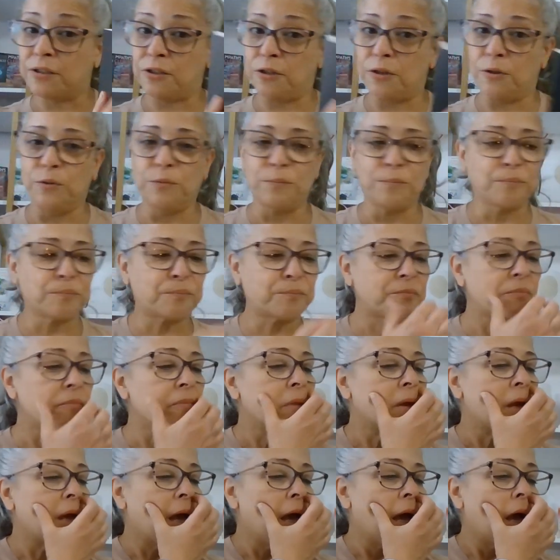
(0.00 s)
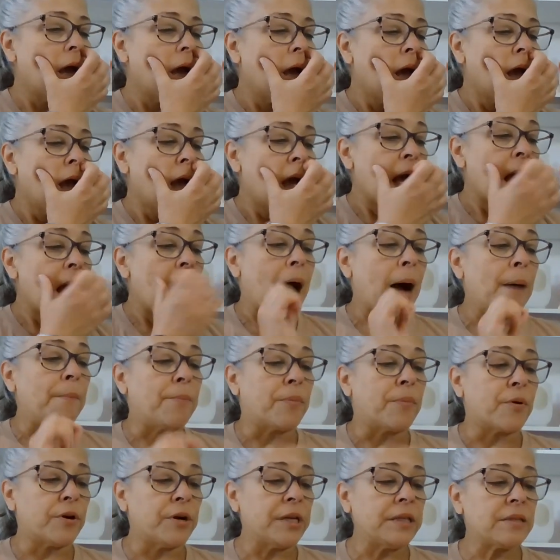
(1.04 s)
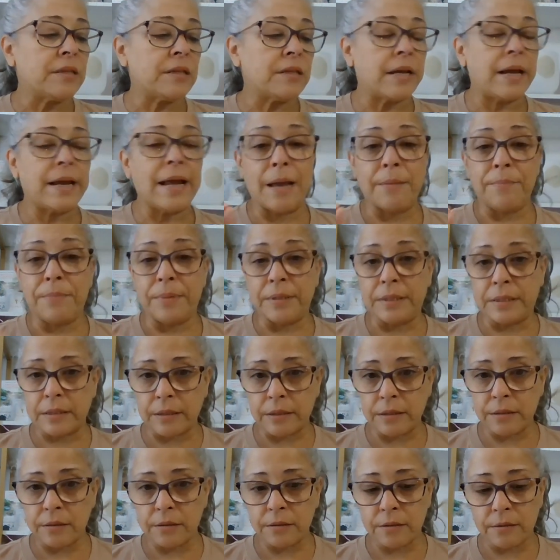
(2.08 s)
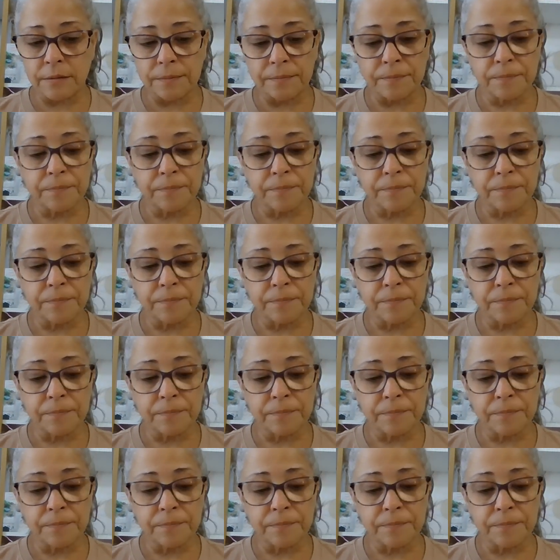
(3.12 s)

too. I'm burning today hibiscus.